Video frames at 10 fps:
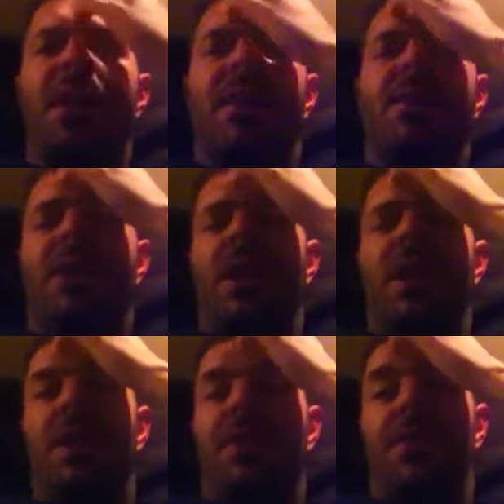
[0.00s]
or the
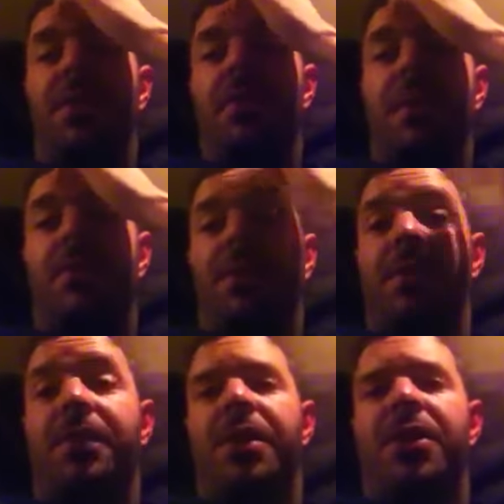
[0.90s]
last few months
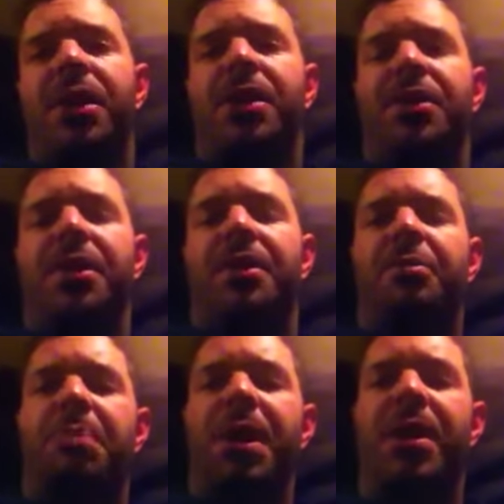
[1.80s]
of this year, sorry,
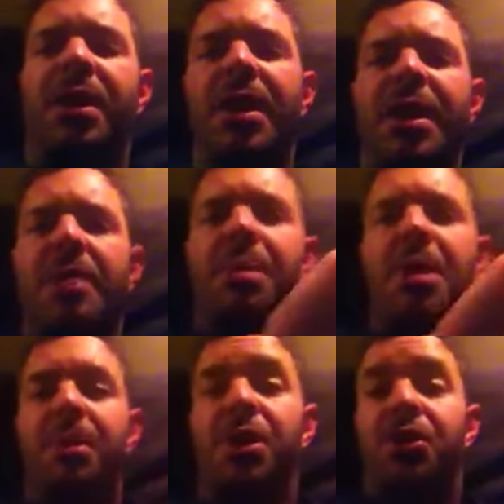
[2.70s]
have been
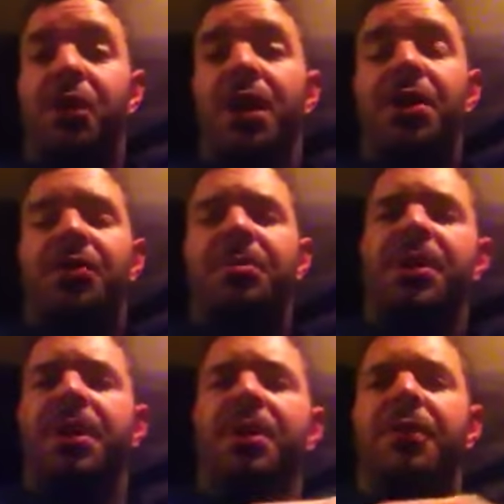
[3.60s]
a bit strange for
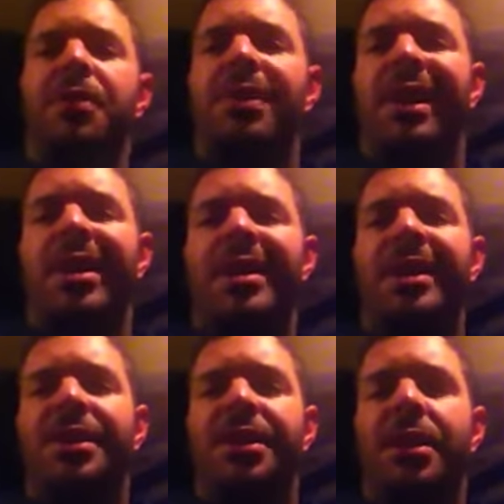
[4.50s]
myself in
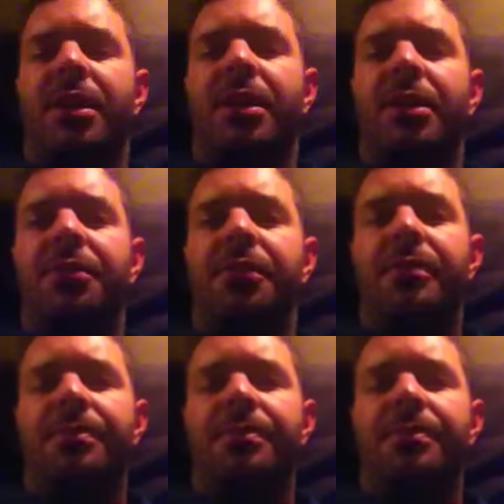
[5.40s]
regards of,